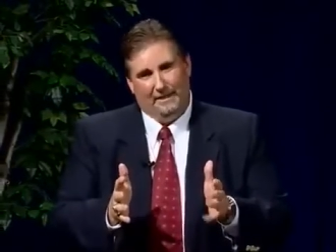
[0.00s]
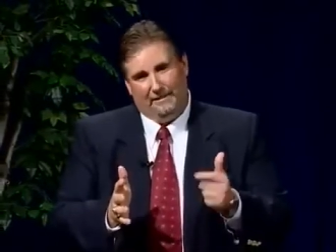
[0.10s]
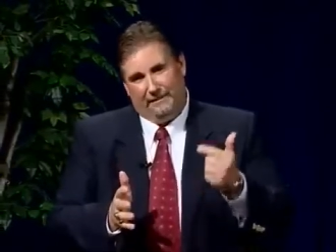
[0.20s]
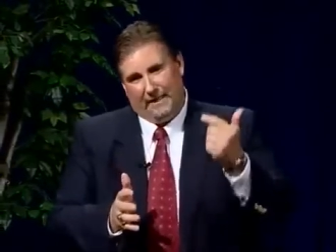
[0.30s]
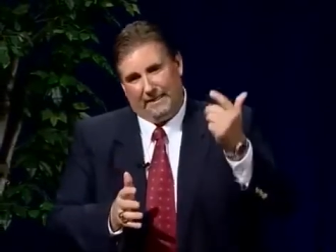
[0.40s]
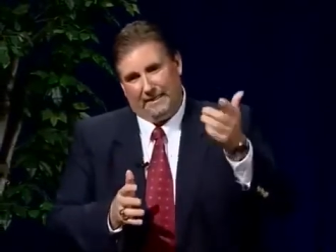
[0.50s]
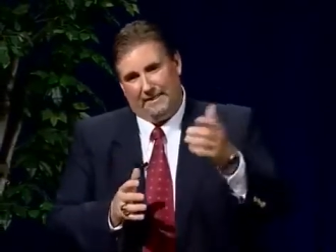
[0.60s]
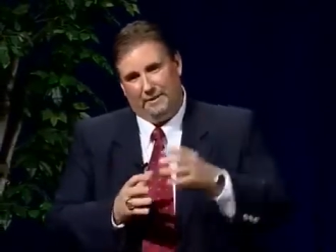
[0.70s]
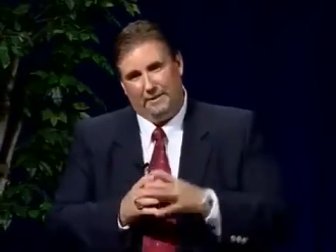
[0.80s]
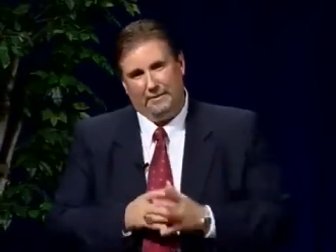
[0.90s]
In fact, I
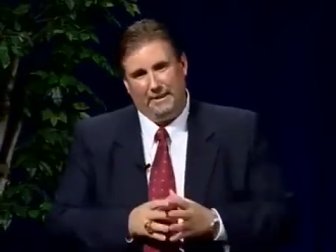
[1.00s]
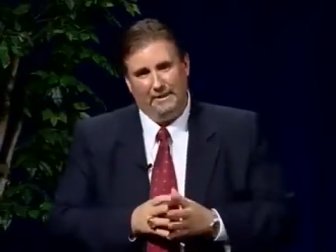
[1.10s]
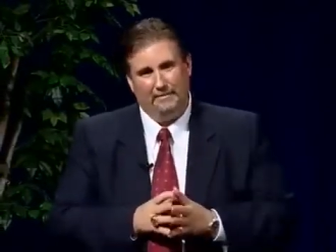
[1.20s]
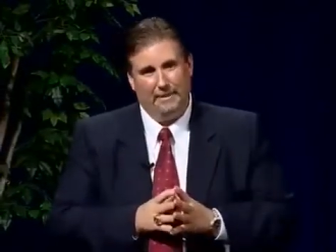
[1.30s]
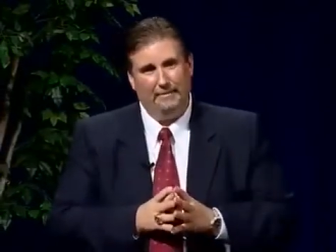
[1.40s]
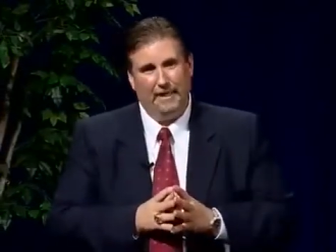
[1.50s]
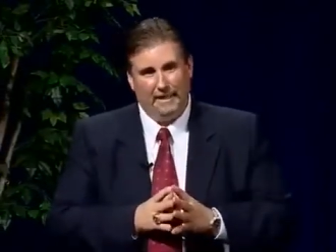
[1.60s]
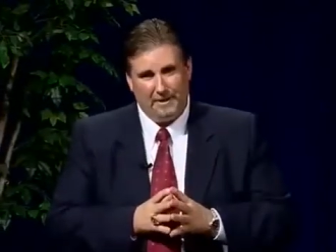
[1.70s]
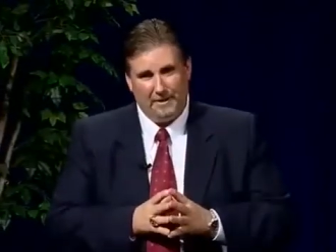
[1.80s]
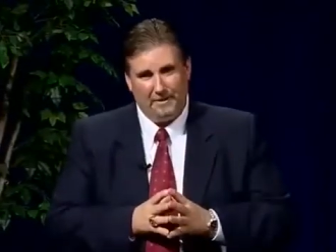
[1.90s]
told my
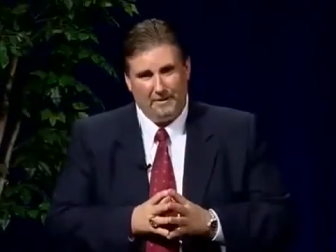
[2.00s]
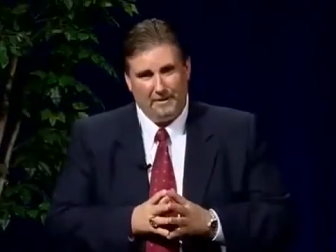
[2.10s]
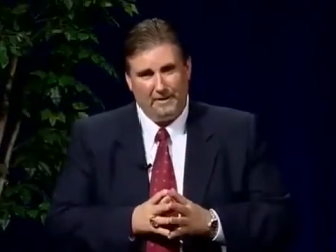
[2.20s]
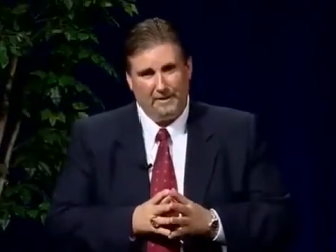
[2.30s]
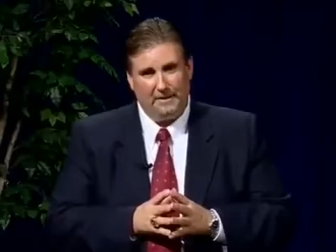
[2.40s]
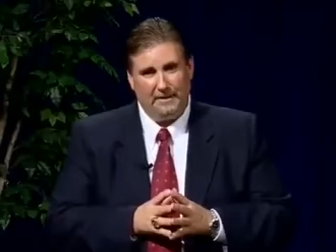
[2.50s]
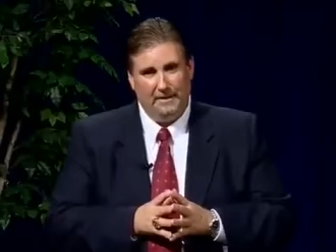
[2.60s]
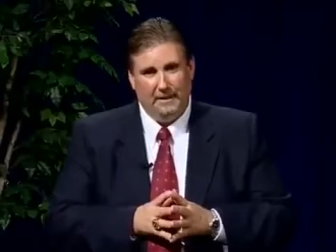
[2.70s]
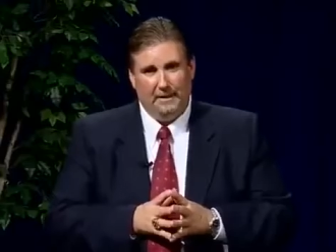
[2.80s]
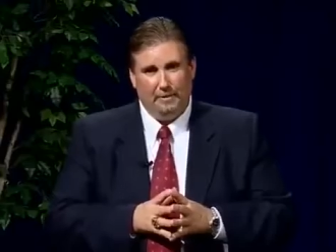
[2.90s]
manager that
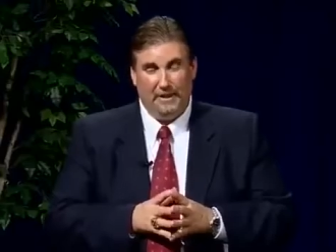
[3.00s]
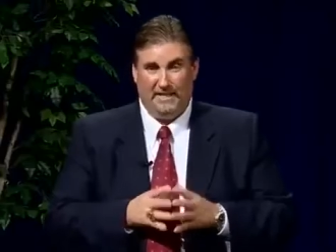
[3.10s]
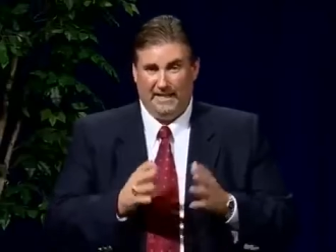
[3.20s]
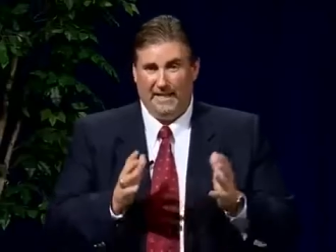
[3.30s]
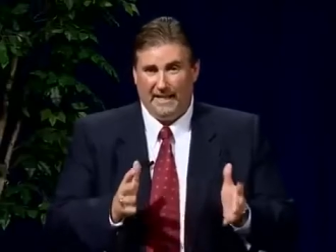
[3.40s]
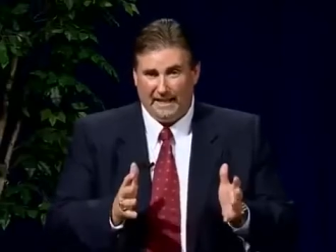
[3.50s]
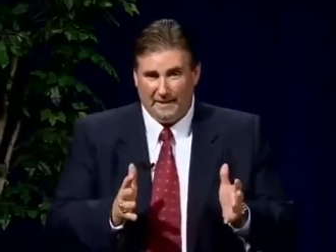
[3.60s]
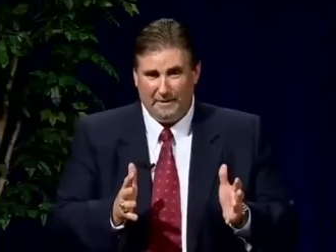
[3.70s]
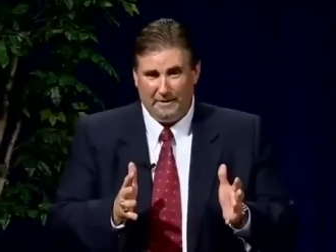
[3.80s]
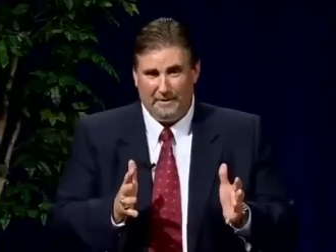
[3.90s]
we'd say hi
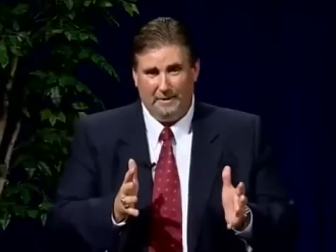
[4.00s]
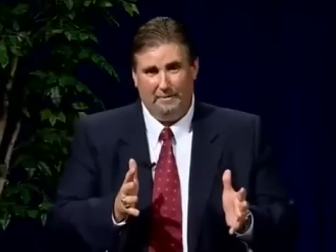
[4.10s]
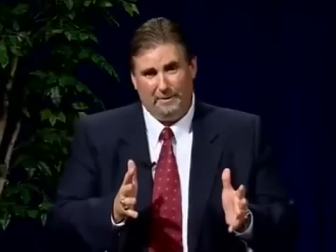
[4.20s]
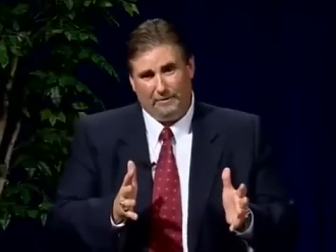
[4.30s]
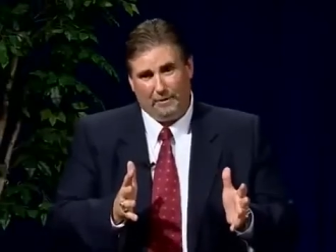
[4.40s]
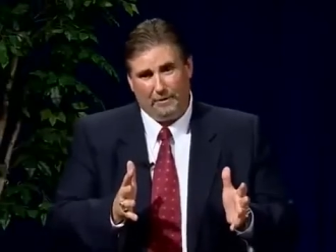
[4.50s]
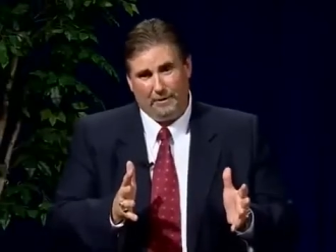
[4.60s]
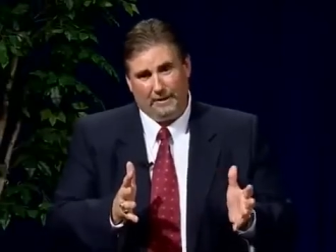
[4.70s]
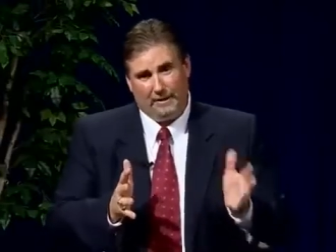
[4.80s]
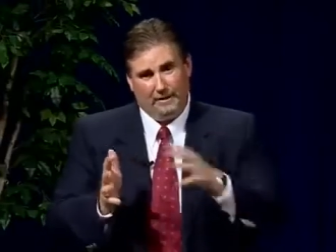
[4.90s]
to you
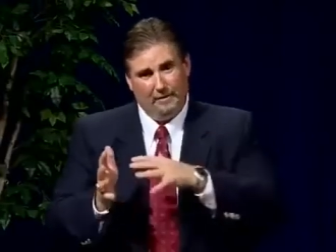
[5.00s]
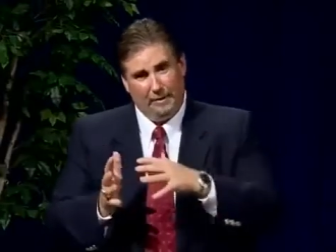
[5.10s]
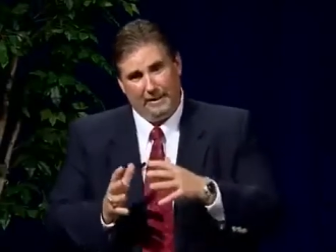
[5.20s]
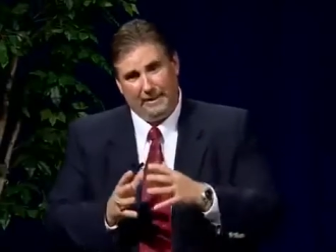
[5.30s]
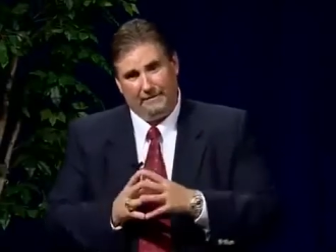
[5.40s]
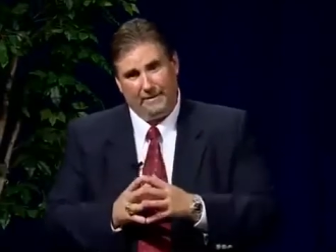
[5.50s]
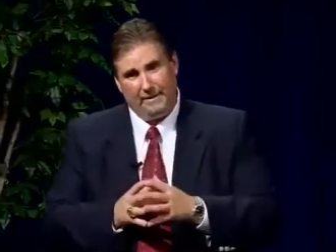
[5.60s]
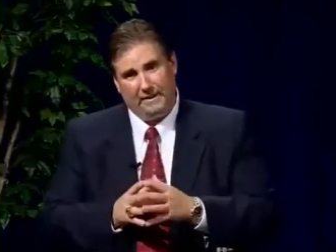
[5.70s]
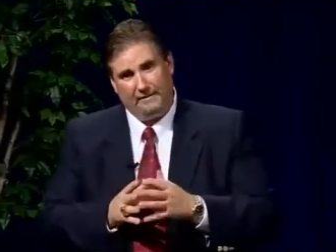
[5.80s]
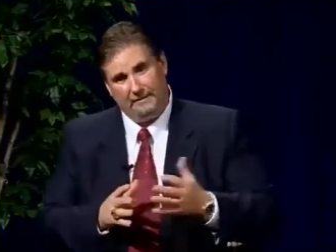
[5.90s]
before we left and
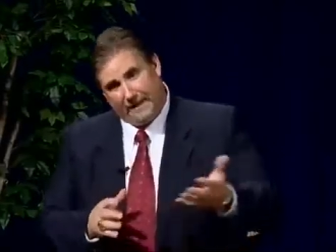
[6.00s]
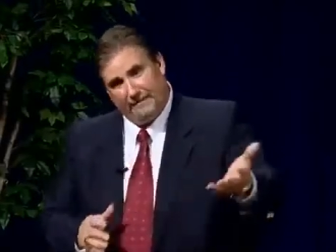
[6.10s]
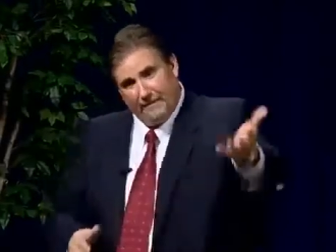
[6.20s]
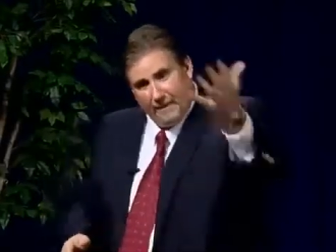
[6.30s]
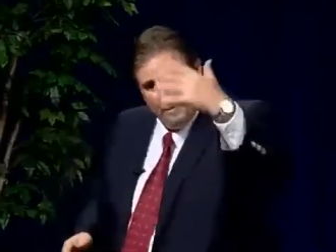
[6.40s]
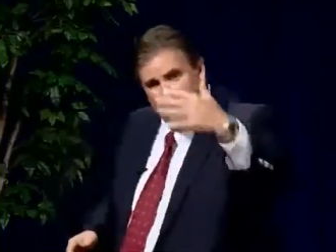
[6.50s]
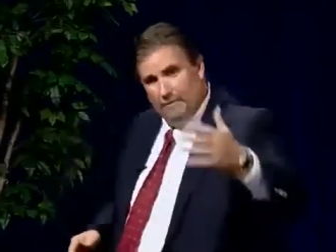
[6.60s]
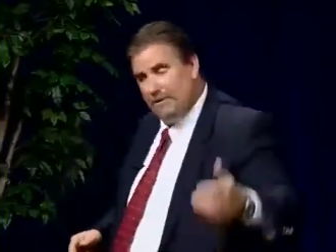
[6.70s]
stuff. In fact, follow me.